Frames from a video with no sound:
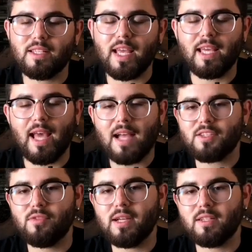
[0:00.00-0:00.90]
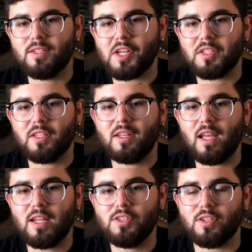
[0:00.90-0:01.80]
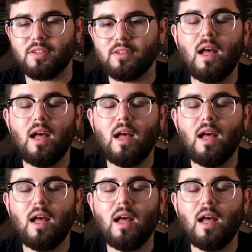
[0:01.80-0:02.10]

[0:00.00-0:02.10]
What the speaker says: a gas direct injected engine.